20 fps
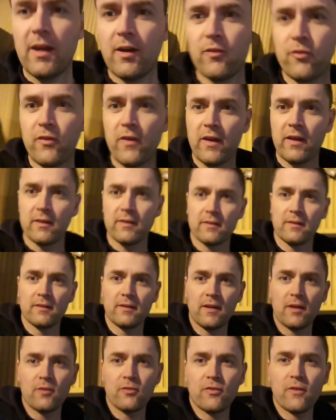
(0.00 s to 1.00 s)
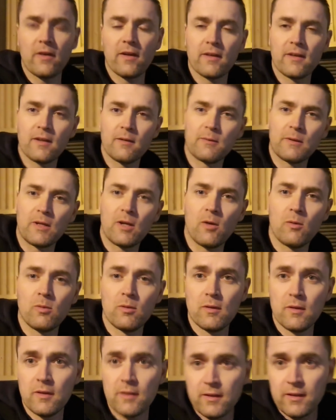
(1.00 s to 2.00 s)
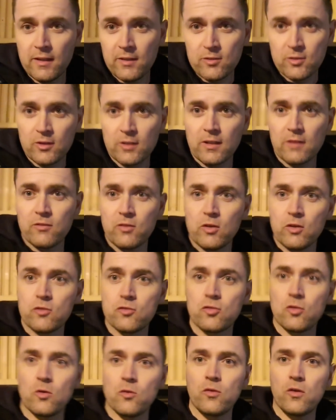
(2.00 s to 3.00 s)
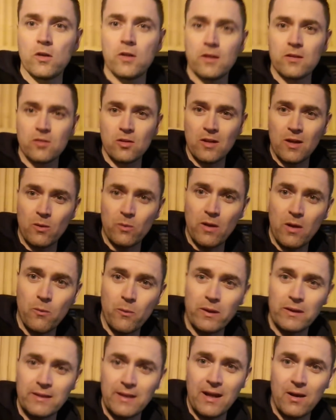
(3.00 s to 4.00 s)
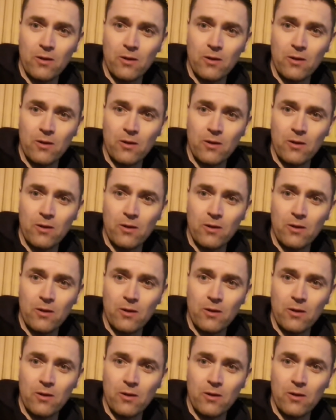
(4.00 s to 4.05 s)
Alpha, Alpha, here we go. He's going to give you a true verdict on how that went